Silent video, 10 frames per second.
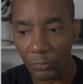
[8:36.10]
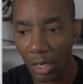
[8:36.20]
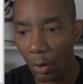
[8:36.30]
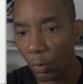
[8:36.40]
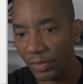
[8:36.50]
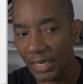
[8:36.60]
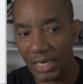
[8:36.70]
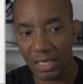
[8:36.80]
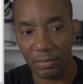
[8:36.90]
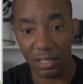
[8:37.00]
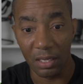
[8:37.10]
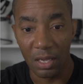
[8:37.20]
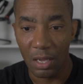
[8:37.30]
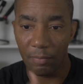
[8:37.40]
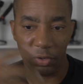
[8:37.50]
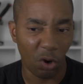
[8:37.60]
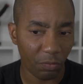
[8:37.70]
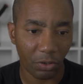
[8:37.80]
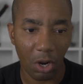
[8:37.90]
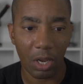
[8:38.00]
uh, where they need to be. But
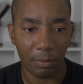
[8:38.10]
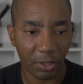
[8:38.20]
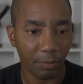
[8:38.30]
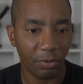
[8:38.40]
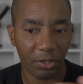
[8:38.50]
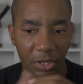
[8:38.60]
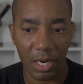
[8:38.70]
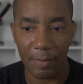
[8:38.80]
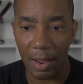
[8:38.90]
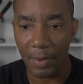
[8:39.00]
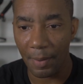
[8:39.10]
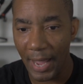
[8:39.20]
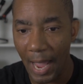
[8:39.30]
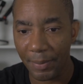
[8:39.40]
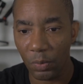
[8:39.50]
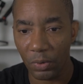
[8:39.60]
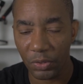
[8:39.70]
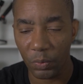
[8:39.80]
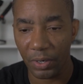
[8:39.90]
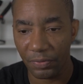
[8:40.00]
overall, I'm looking pretty good. I'm, I'm, I'm happy
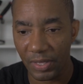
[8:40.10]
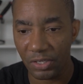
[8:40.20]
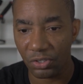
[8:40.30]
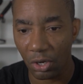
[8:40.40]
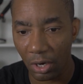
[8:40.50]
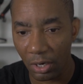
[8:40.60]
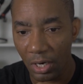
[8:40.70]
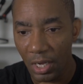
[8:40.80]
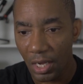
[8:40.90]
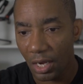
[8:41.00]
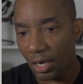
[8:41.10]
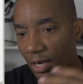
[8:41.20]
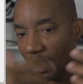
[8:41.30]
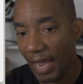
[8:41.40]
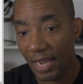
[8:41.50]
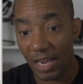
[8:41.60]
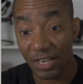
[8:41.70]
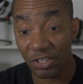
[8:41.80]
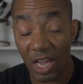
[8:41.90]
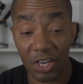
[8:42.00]
with where things are. Uh, and it
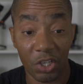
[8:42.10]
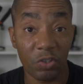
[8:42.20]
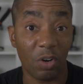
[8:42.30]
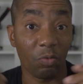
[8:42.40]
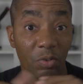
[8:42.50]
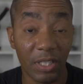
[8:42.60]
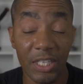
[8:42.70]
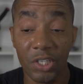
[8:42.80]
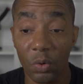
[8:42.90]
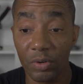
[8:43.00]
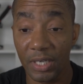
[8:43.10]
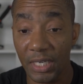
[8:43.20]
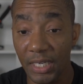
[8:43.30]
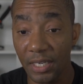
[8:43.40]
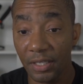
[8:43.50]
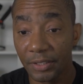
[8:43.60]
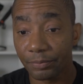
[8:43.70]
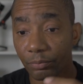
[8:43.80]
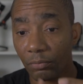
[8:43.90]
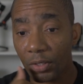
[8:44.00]
just kind of shows I really don't need
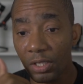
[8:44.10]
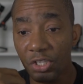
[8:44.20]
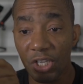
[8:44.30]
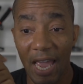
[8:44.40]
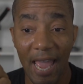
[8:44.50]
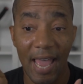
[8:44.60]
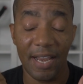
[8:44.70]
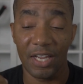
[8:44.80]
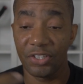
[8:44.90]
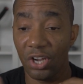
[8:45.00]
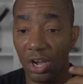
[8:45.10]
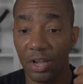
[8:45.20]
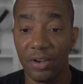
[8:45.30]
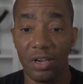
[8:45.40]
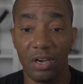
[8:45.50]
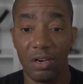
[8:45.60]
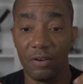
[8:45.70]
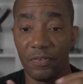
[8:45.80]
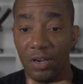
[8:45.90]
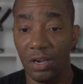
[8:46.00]
to add a ton
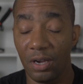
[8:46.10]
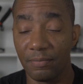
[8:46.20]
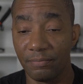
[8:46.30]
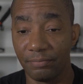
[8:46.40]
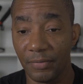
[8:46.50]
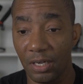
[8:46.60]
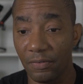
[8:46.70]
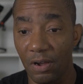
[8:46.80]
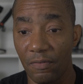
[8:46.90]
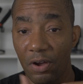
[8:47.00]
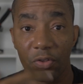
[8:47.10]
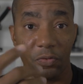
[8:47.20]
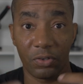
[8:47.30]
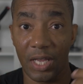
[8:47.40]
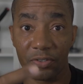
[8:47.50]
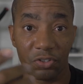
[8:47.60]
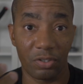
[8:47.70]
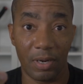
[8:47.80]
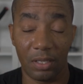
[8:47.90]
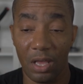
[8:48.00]
of, um, of, of, other fertilizers to
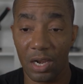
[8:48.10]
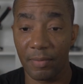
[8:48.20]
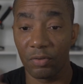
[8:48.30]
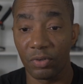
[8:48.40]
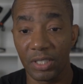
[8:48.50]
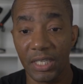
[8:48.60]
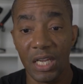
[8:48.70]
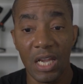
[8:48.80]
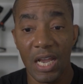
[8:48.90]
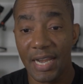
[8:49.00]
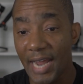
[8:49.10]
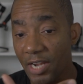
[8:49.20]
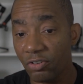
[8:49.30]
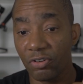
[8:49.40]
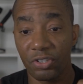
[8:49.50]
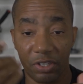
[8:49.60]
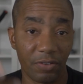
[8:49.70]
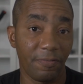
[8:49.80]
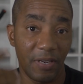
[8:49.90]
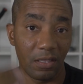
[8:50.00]
my lawn. I mean, really nitrogen to, to
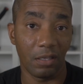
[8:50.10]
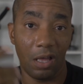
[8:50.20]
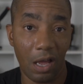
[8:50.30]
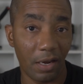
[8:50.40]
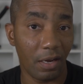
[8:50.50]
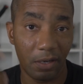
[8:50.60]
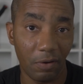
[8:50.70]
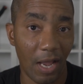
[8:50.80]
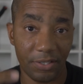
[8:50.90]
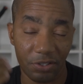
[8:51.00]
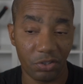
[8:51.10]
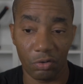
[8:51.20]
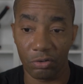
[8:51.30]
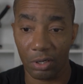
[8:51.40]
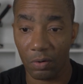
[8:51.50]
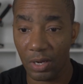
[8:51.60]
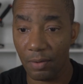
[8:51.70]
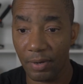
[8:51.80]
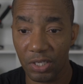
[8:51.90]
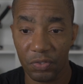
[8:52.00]
feed the lawn, you know, as it's still growing.
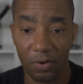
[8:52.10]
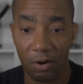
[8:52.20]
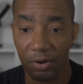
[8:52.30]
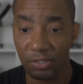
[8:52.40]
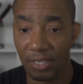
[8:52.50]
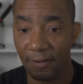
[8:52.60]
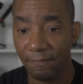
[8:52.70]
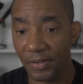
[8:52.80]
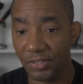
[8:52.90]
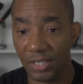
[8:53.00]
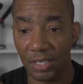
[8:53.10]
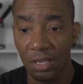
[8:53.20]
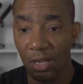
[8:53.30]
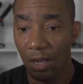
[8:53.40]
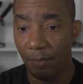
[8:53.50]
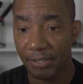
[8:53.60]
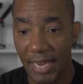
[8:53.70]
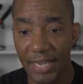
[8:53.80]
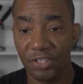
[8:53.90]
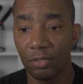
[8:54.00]
But as far as like fixing
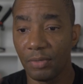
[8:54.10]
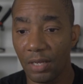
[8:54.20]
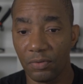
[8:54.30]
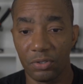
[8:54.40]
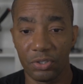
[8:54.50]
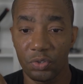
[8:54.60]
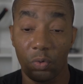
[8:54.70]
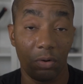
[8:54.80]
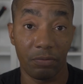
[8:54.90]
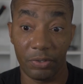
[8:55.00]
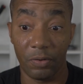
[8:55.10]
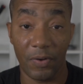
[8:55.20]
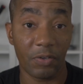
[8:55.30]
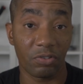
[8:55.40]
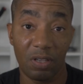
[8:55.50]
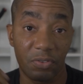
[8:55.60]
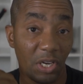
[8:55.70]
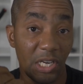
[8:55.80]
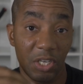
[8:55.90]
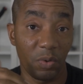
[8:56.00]
potassium levels or, you know, phosphorus levels, I
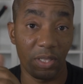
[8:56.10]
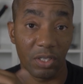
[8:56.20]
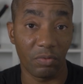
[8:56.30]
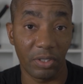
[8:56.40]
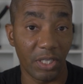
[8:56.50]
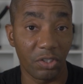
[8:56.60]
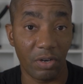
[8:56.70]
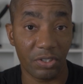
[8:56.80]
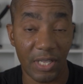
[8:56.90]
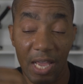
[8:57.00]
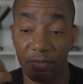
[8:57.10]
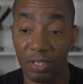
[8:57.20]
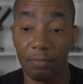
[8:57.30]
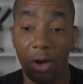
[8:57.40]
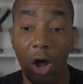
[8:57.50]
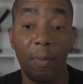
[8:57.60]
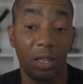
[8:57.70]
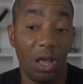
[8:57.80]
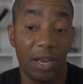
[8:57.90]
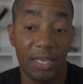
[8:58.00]
don't need to do anything to really address that. Really all my
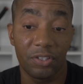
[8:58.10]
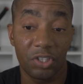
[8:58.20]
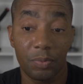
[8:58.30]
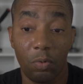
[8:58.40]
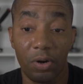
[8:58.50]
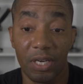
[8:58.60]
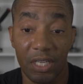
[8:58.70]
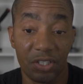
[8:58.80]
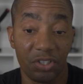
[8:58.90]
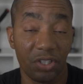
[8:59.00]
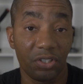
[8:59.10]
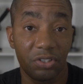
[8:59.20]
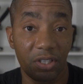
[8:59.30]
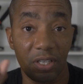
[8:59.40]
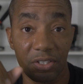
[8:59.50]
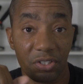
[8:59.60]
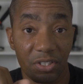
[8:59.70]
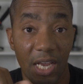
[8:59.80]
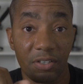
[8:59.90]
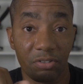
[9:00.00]
lawn needs at this point is just, uh, is just
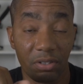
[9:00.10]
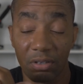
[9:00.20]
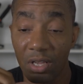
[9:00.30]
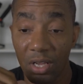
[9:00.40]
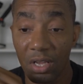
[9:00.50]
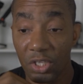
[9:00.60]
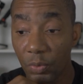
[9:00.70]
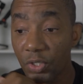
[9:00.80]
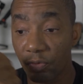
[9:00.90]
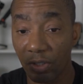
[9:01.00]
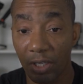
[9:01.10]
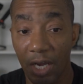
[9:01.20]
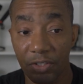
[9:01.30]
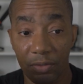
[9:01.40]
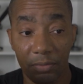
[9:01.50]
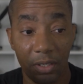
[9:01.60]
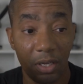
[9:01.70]
nitrogen. So, which is really awesome.